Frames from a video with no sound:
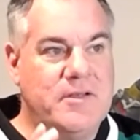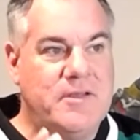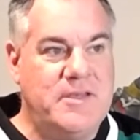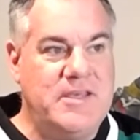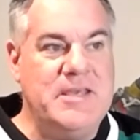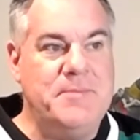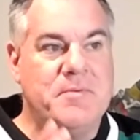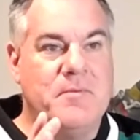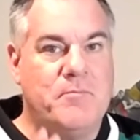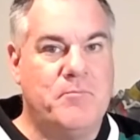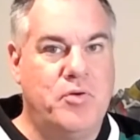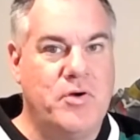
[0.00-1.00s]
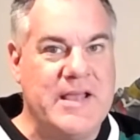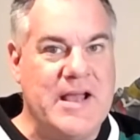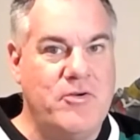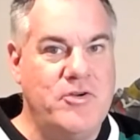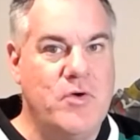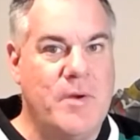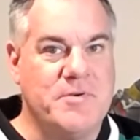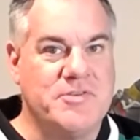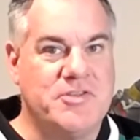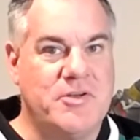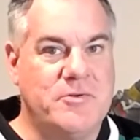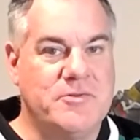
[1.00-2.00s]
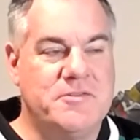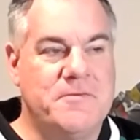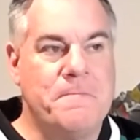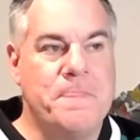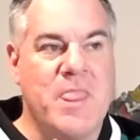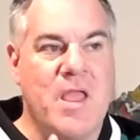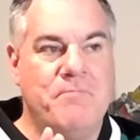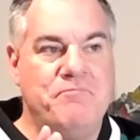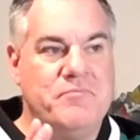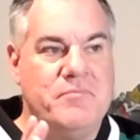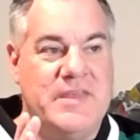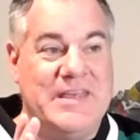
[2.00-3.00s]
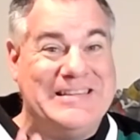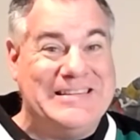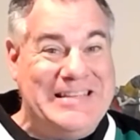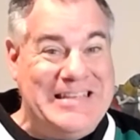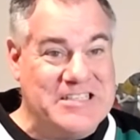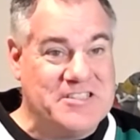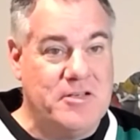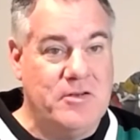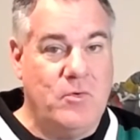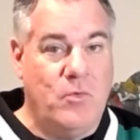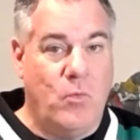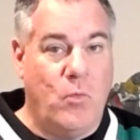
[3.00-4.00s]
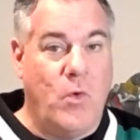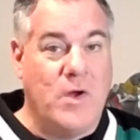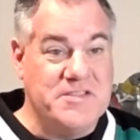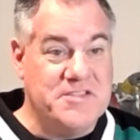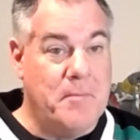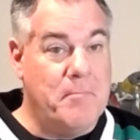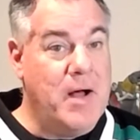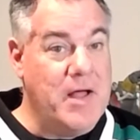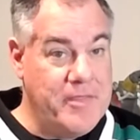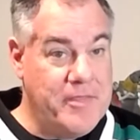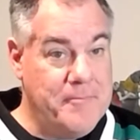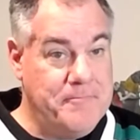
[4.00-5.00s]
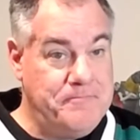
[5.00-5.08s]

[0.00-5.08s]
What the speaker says: keep putting out new episodes at least once a month.